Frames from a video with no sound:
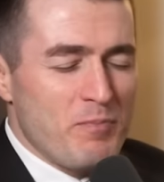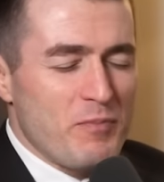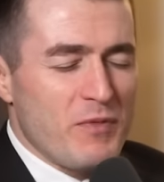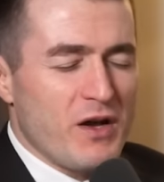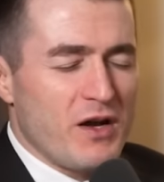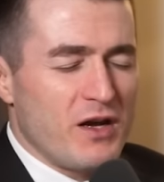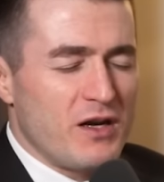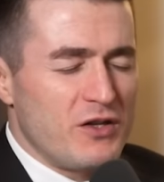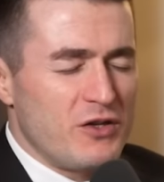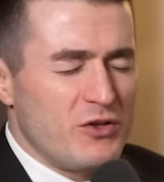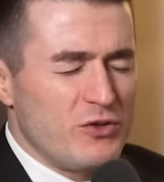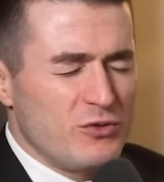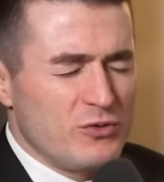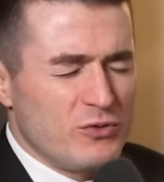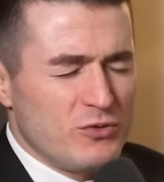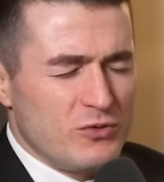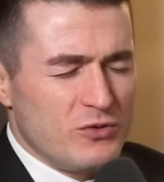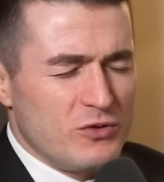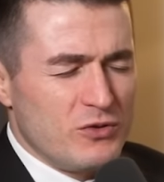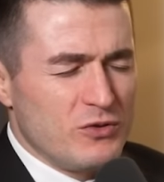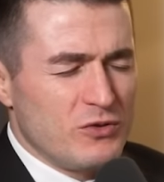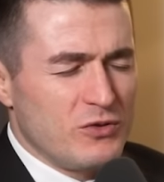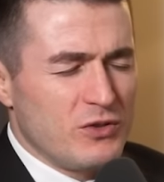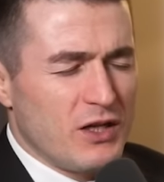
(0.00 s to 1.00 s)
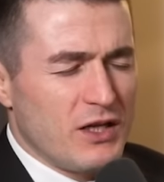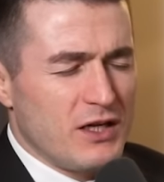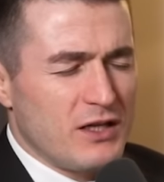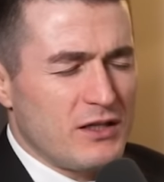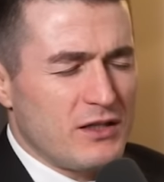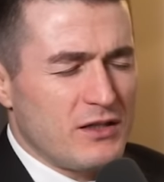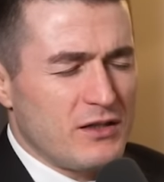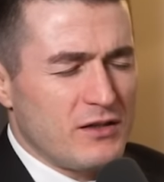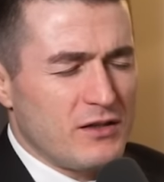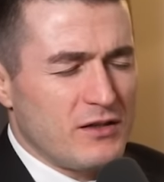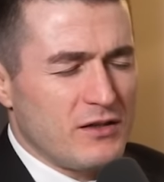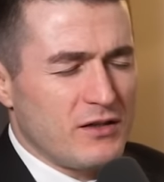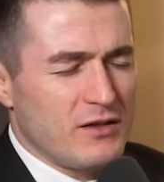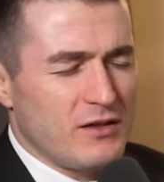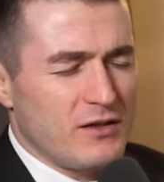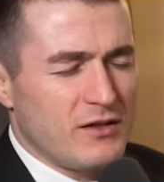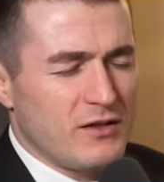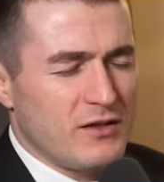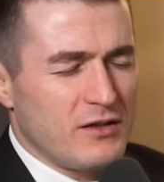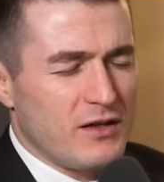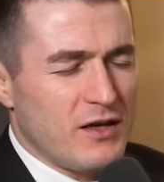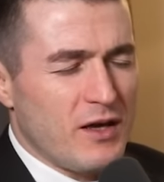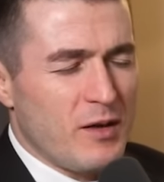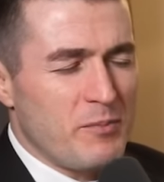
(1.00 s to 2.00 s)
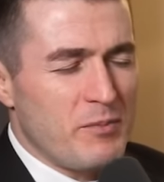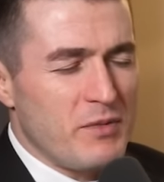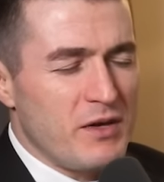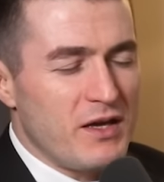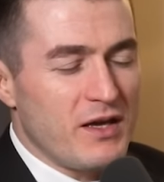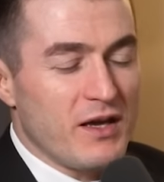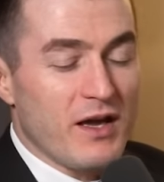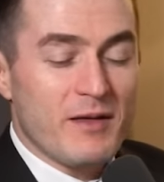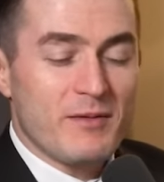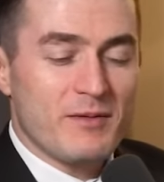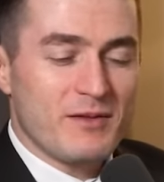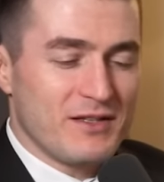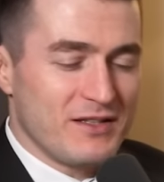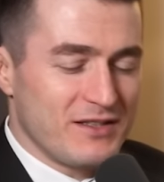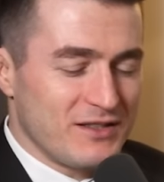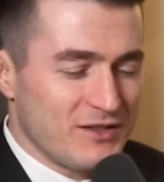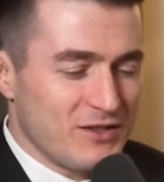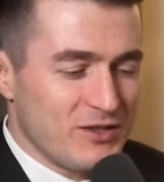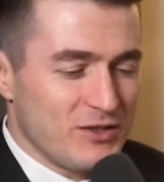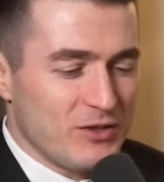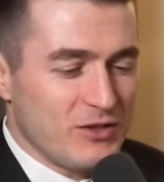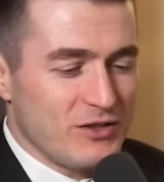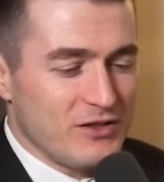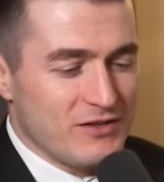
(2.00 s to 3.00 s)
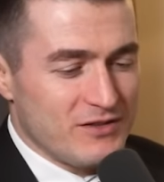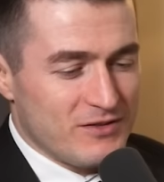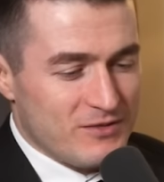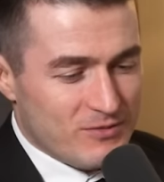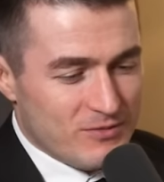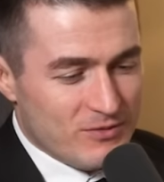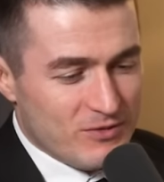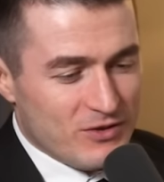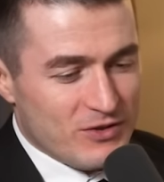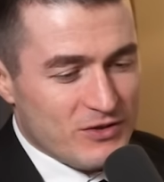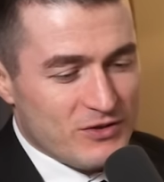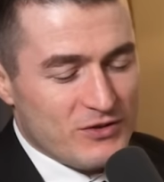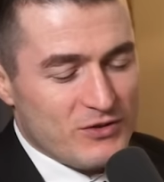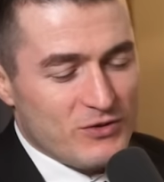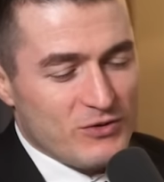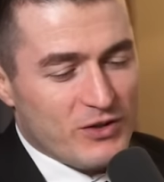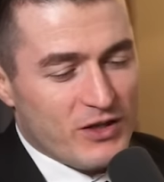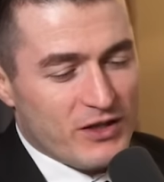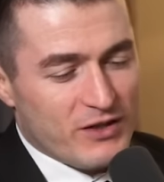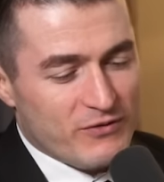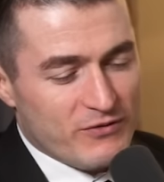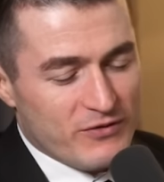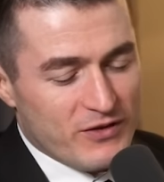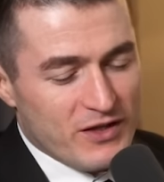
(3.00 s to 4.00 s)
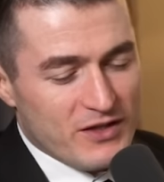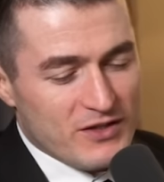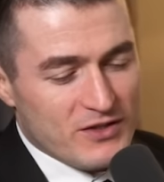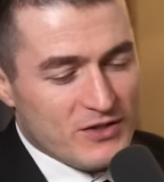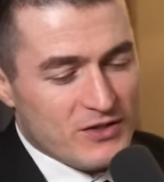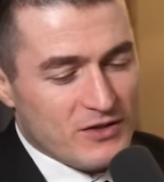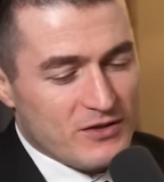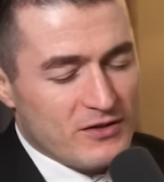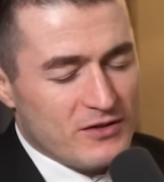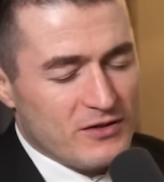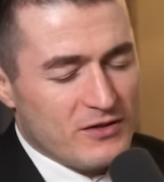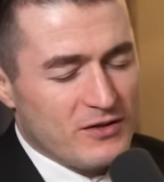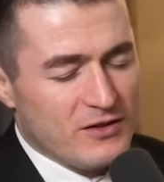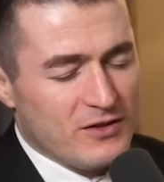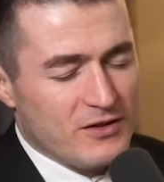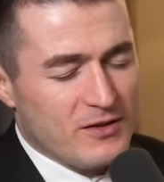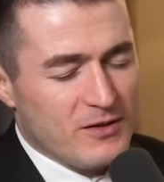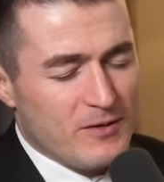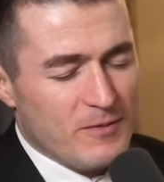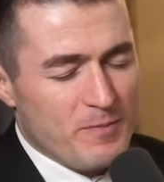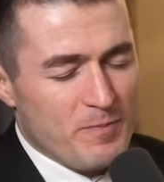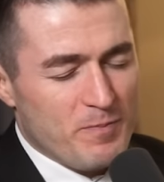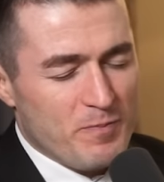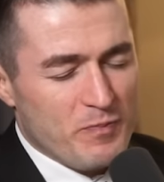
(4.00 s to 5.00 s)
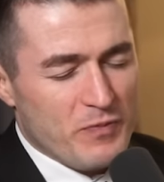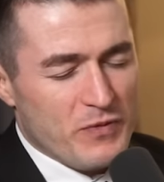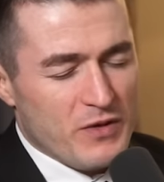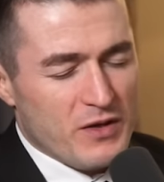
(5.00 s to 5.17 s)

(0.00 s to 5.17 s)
Uh, you you like uh, Ami I, this because because you like French and um,